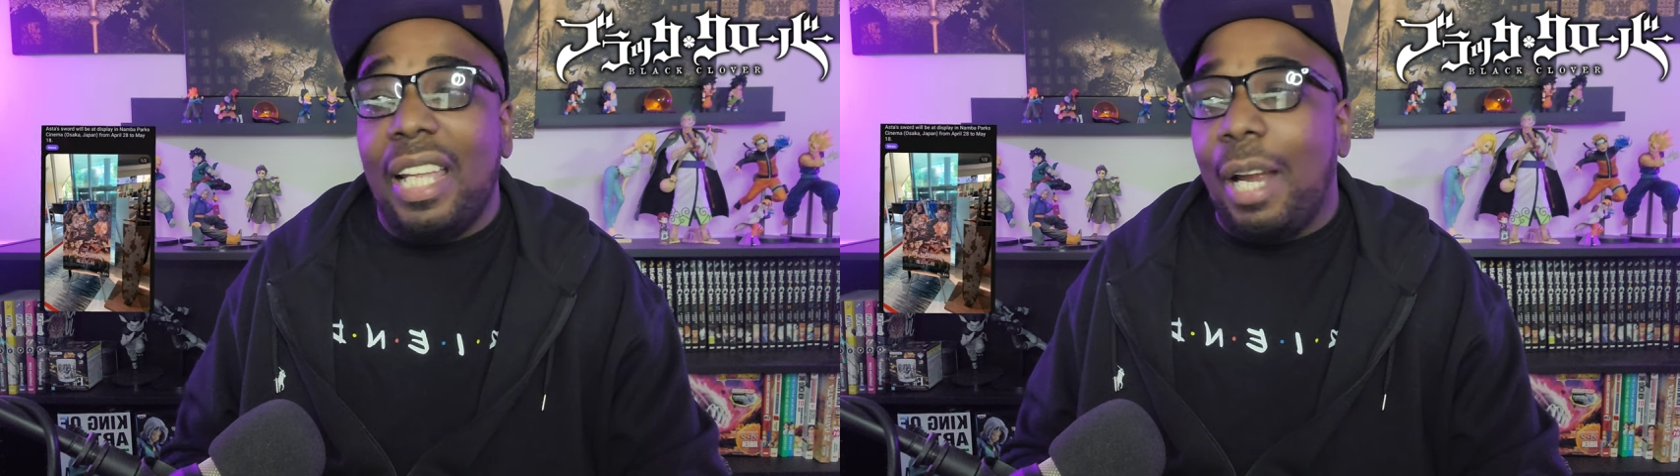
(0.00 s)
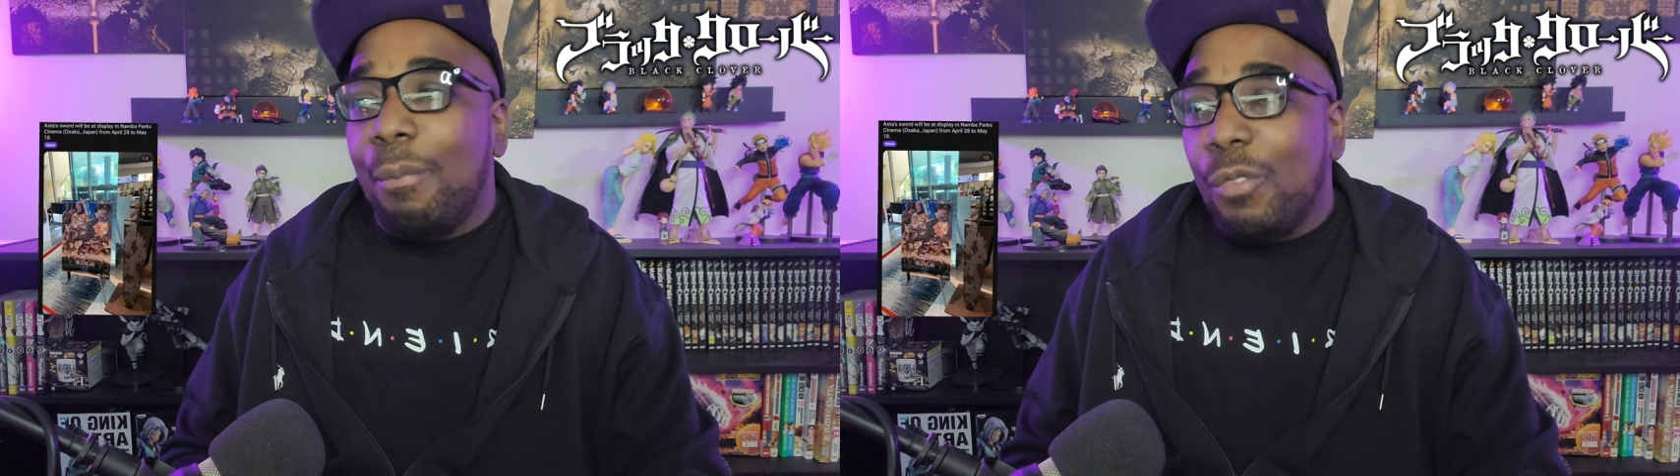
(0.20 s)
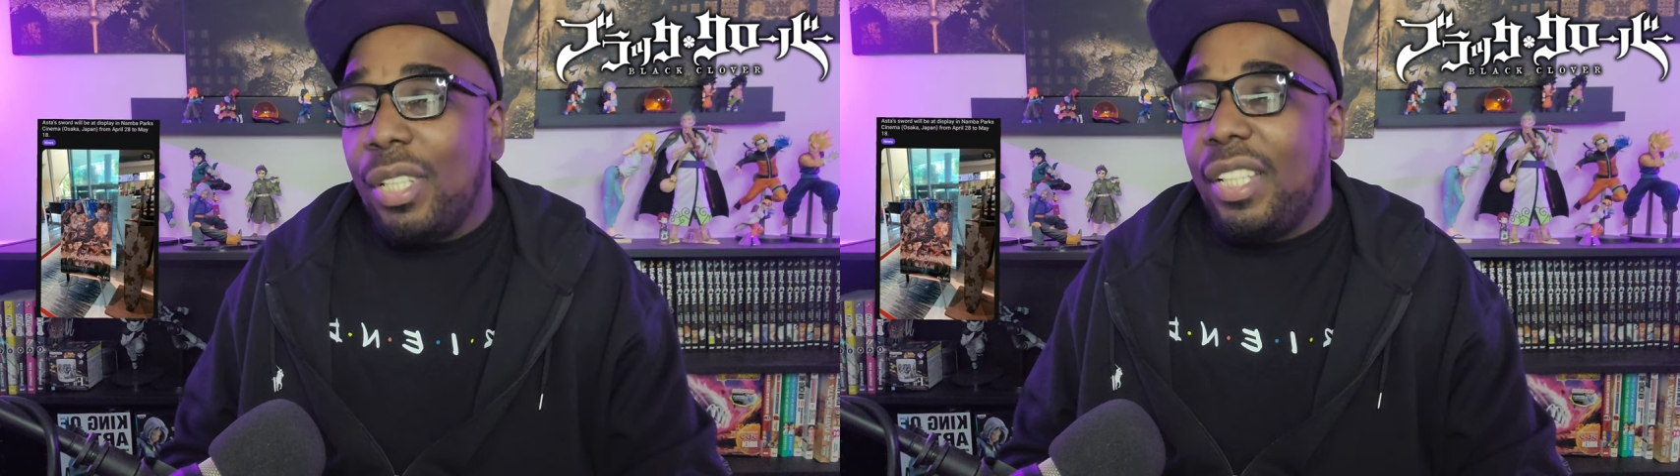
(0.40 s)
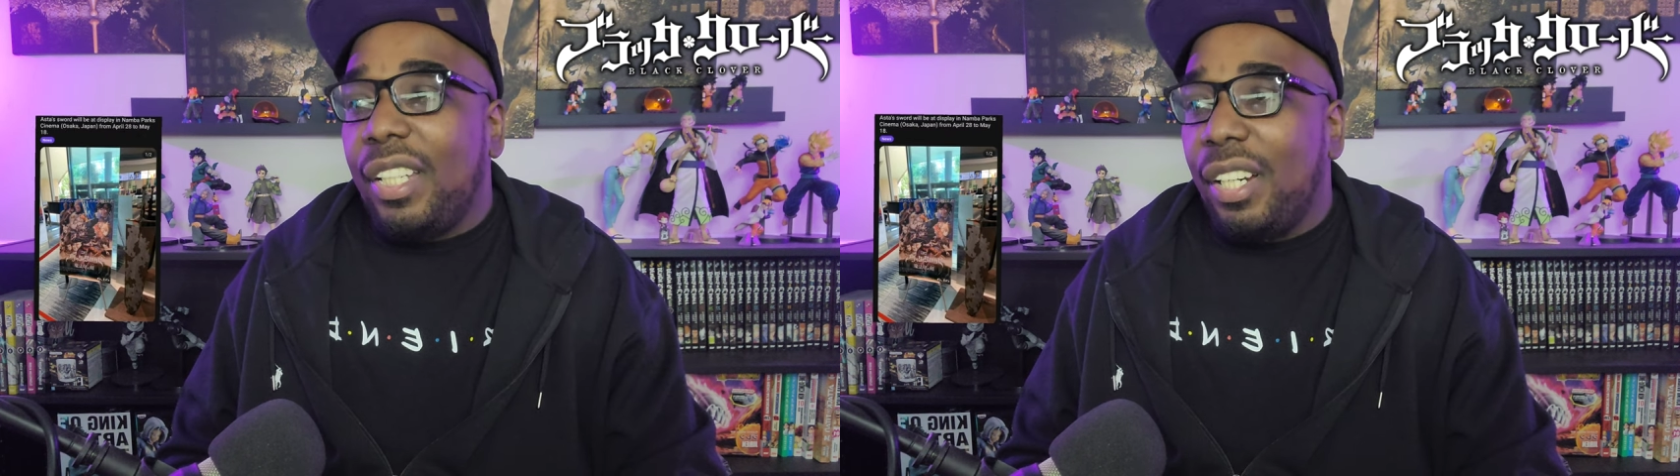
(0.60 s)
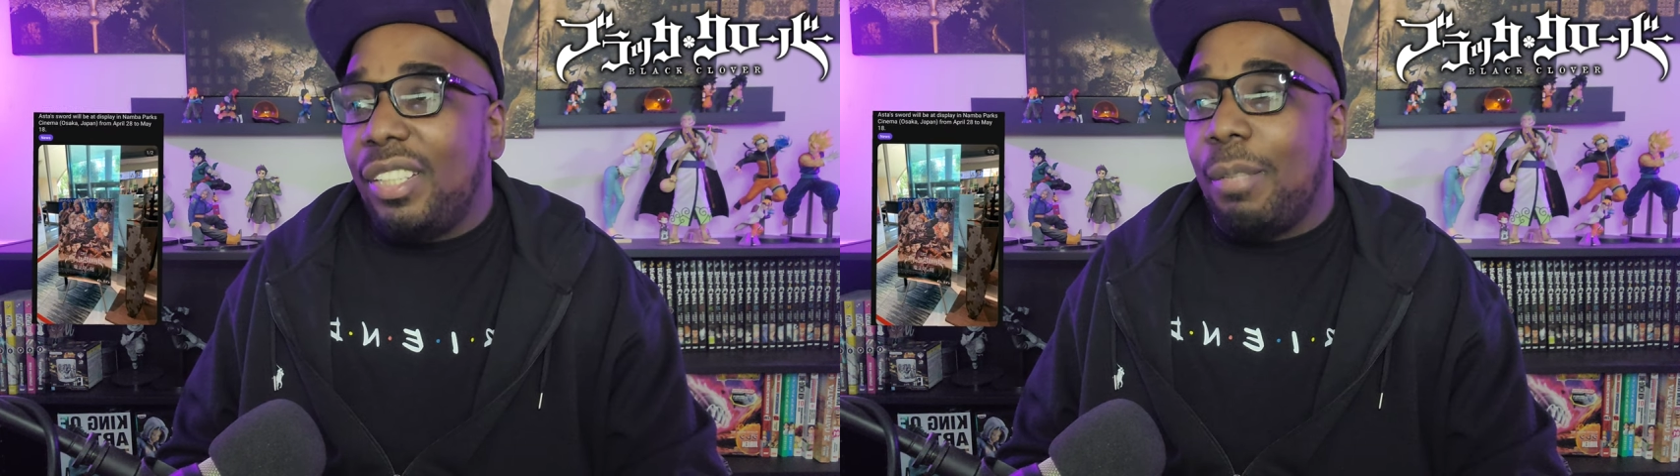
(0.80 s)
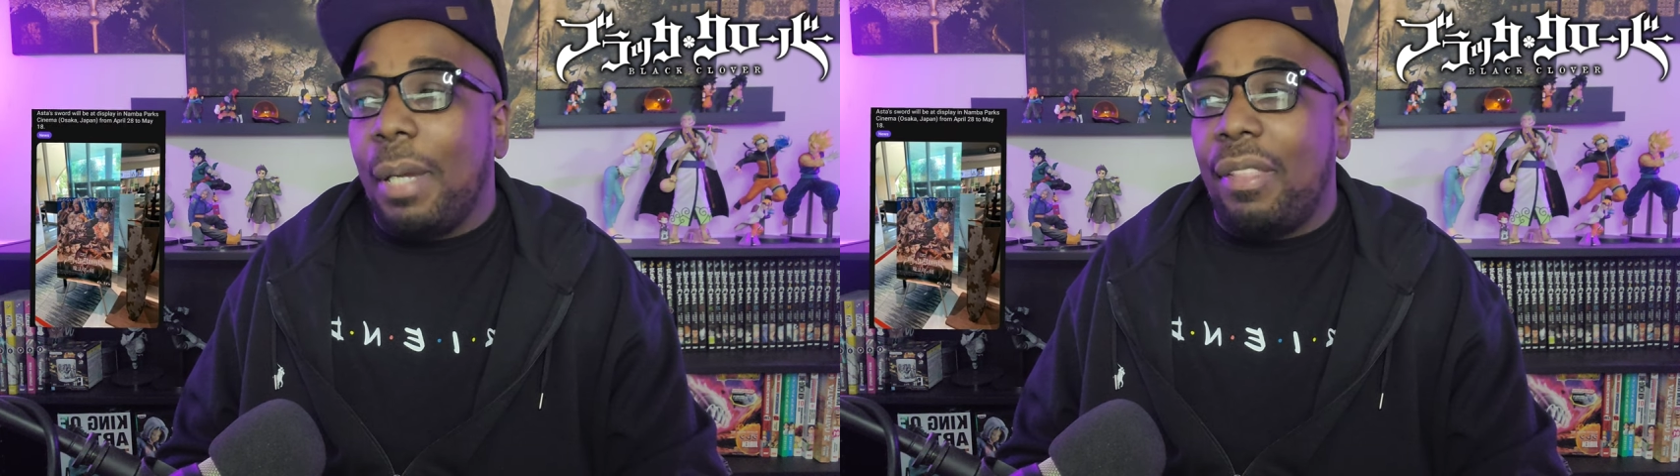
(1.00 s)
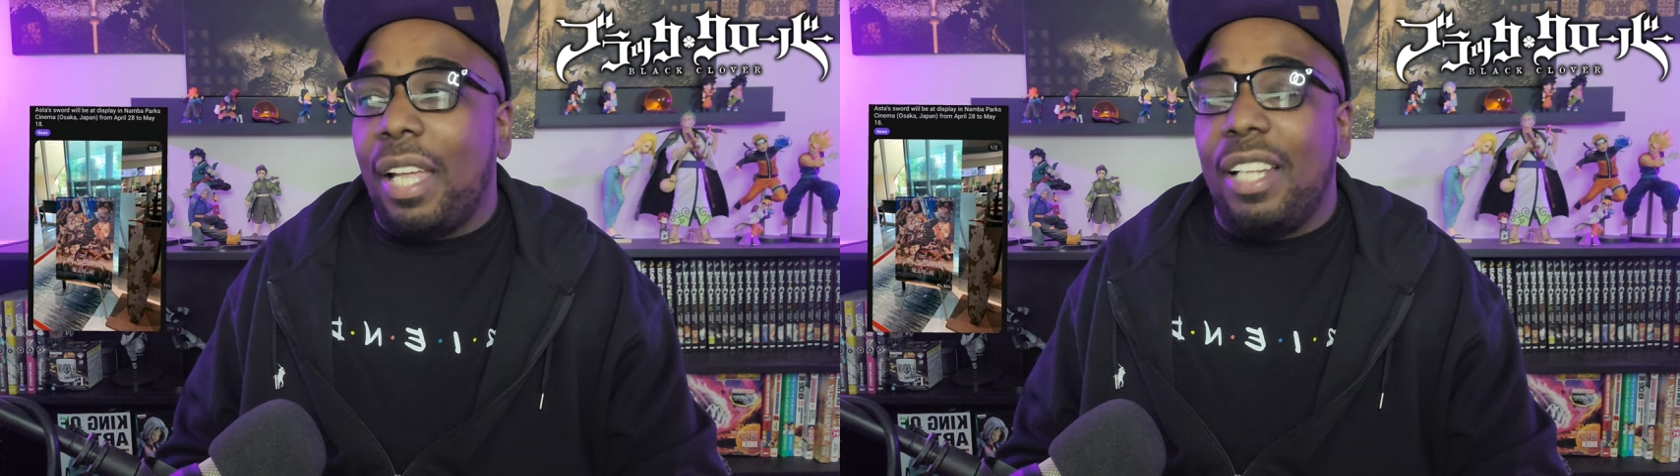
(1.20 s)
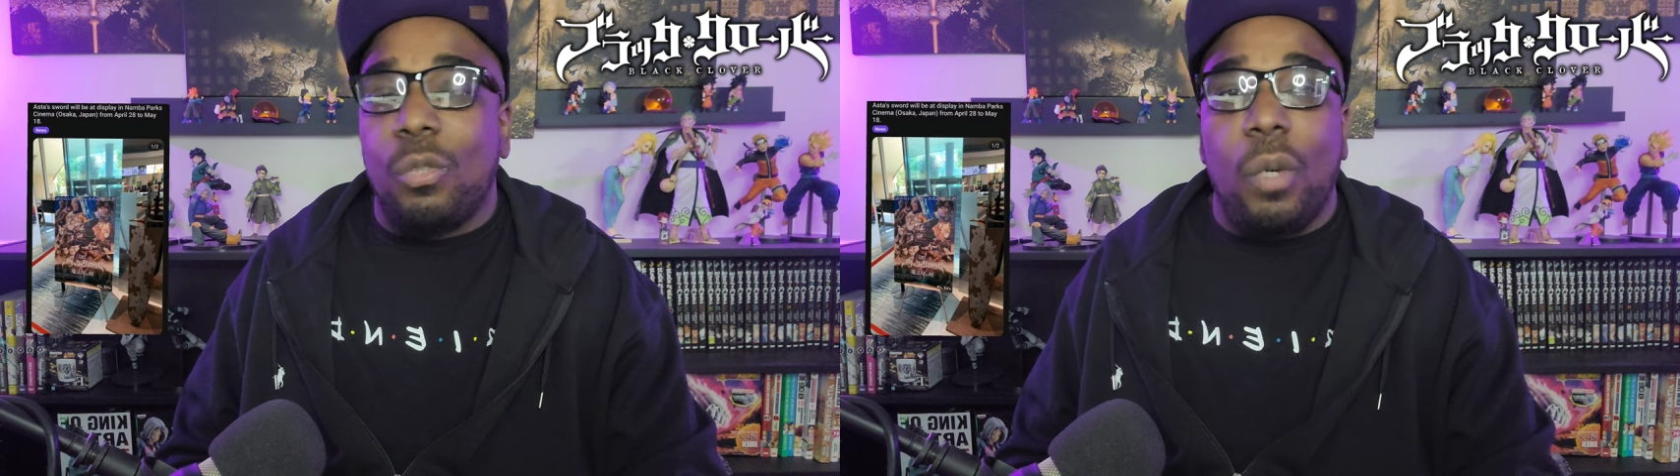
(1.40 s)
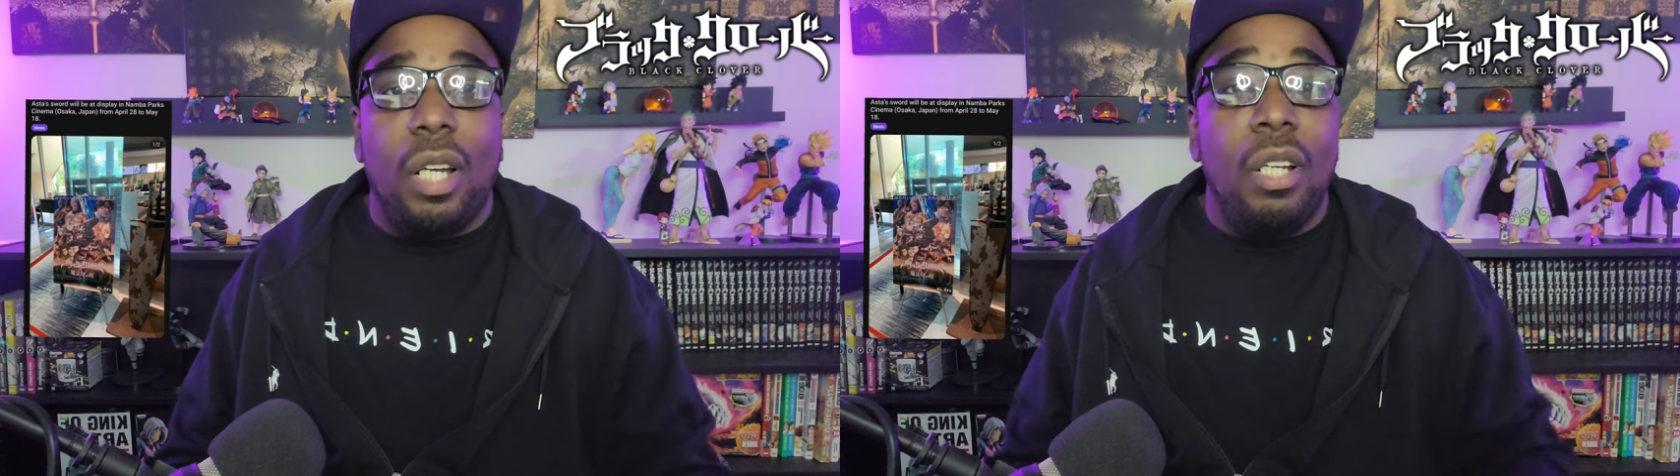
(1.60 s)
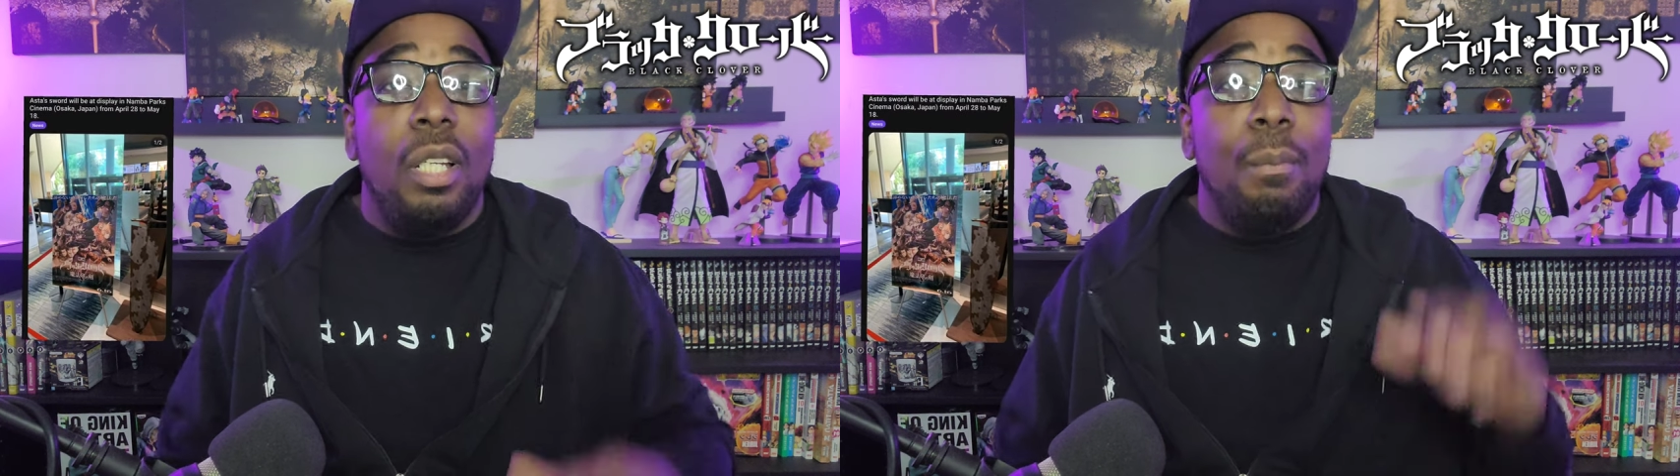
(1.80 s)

I'm really curious about that as well.